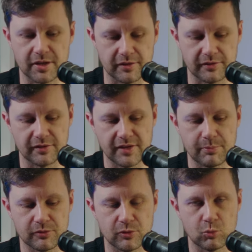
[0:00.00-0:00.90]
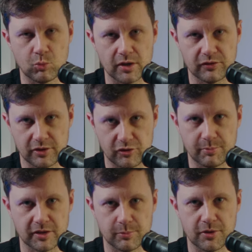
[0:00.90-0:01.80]
because this episode was such a
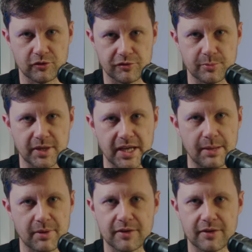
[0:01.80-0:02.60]
big departure from the game,